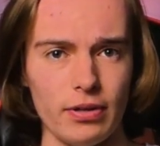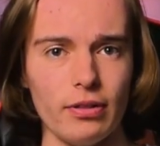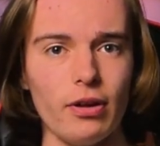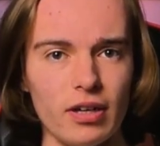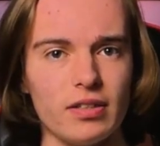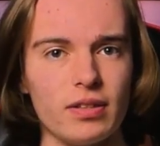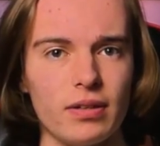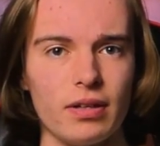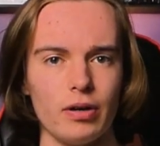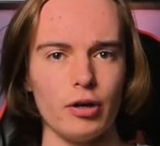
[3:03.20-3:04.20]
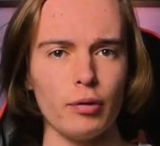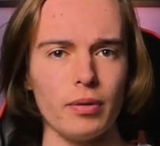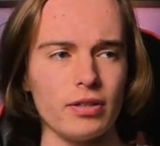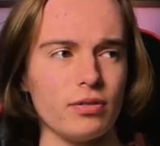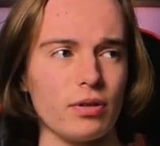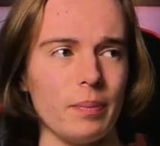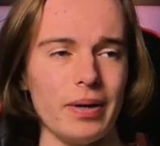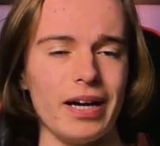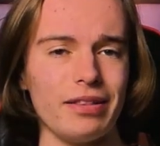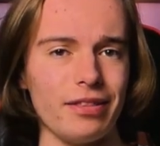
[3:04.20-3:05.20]
light. I hope that's not a
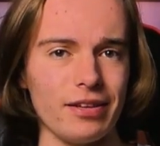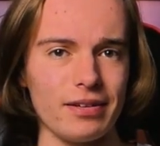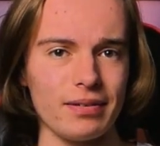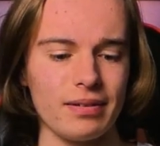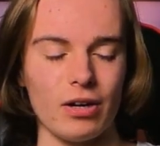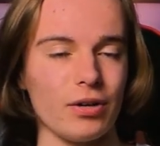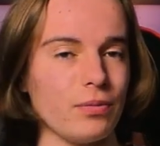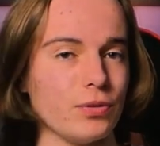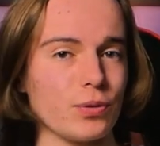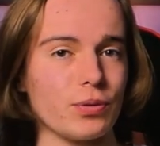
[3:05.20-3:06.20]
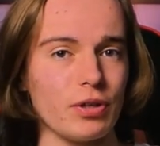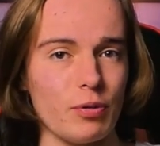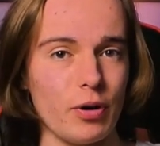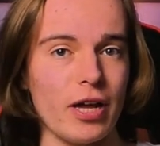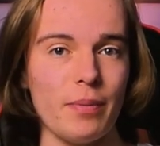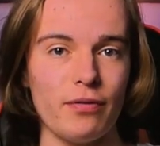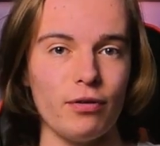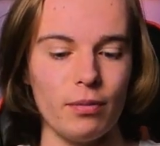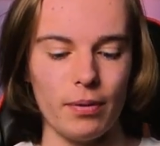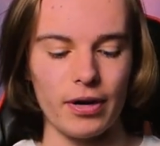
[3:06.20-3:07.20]
bad thing. I was already aware
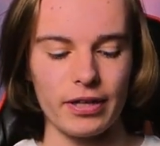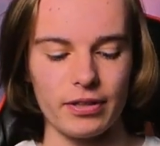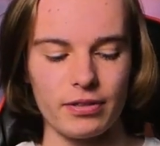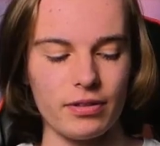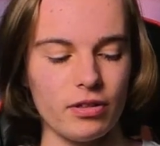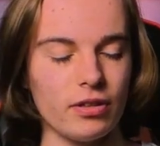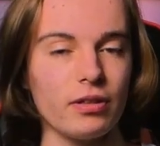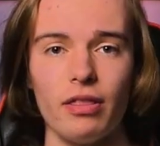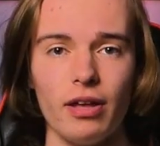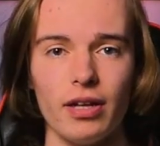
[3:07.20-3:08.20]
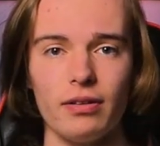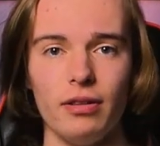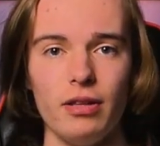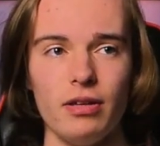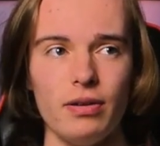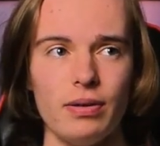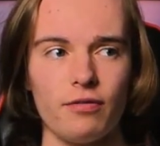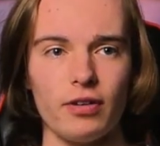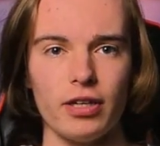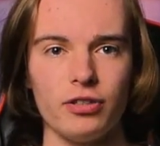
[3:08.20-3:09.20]
before buying this thing that the
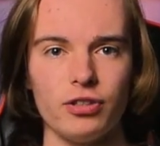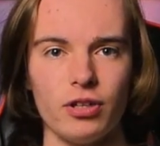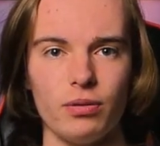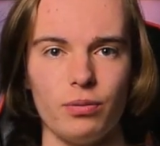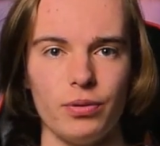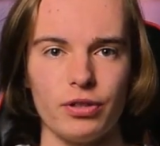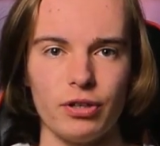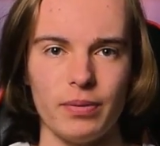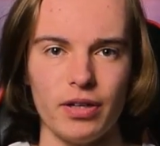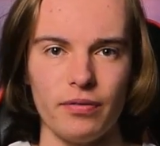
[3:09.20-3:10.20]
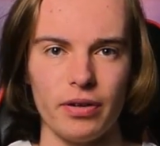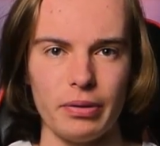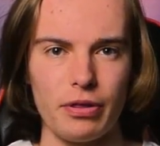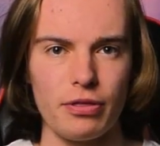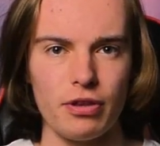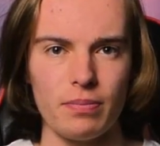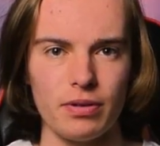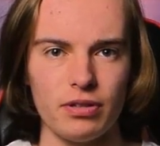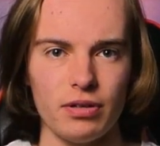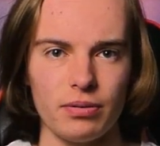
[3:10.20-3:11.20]
face shell was going to be a very thin
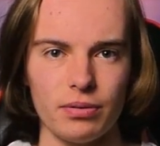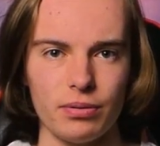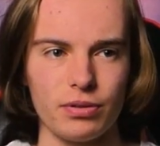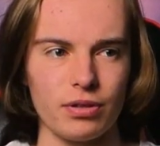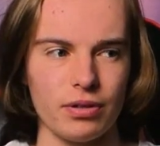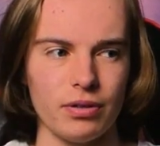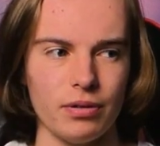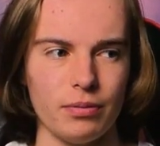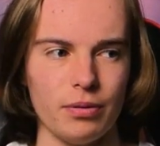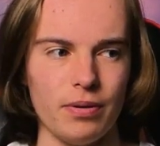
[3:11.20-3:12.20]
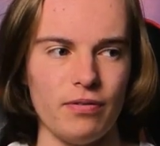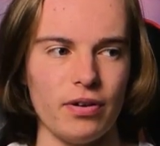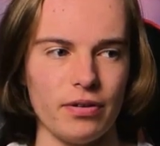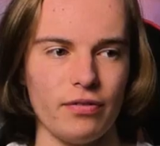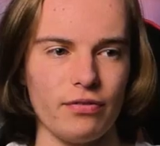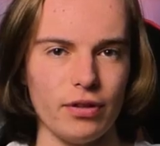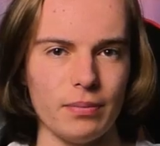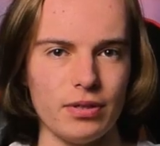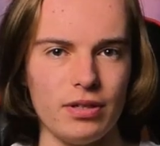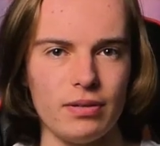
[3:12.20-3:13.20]
material, so it would be very
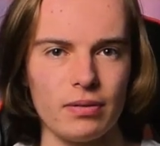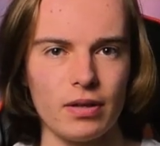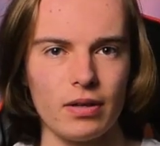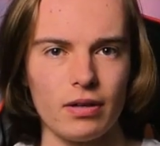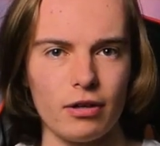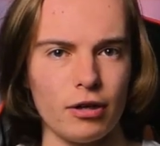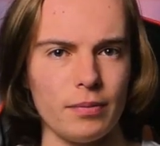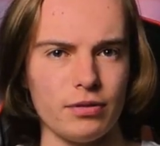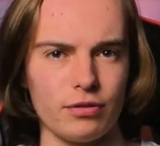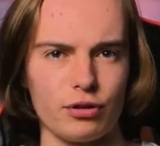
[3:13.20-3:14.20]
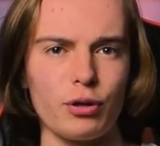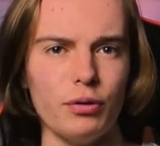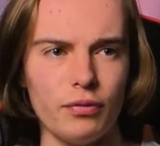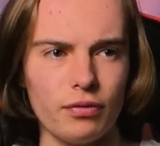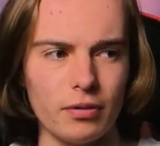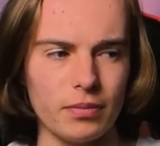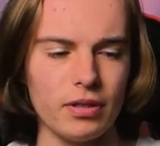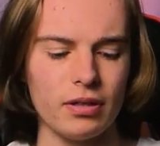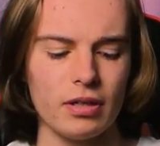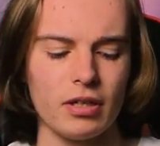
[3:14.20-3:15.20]
flimsy. I hope it's not too
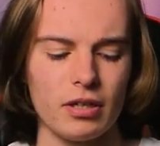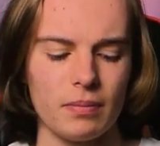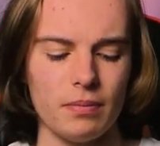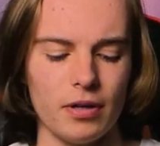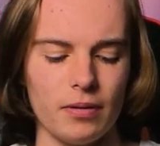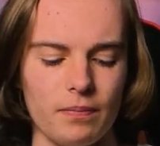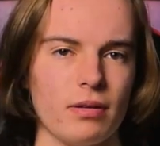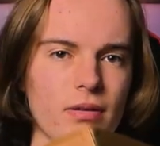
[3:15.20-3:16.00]
flimsy, but